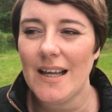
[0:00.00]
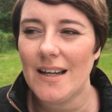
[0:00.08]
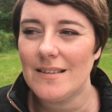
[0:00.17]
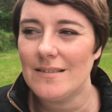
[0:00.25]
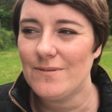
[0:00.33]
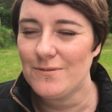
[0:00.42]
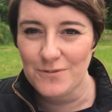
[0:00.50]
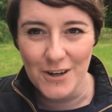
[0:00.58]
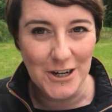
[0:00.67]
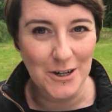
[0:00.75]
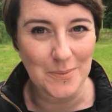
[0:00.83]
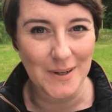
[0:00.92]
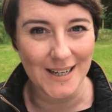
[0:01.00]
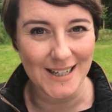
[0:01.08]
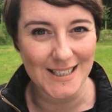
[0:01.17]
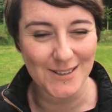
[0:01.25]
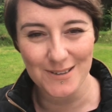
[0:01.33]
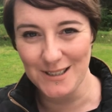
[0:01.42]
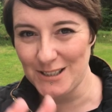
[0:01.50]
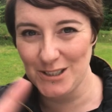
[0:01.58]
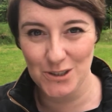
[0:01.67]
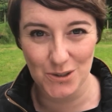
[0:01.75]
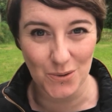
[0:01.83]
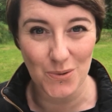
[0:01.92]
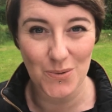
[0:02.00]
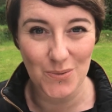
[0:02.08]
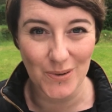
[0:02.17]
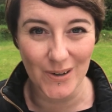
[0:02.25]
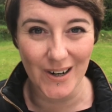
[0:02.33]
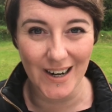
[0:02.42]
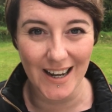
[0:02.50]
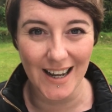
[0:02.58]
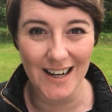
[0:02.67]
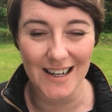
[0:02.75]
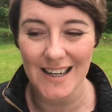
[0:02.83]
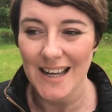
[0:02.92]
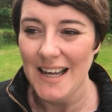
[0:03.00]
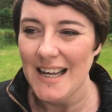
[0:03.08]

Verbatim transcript: that fireplace with the stonework in it,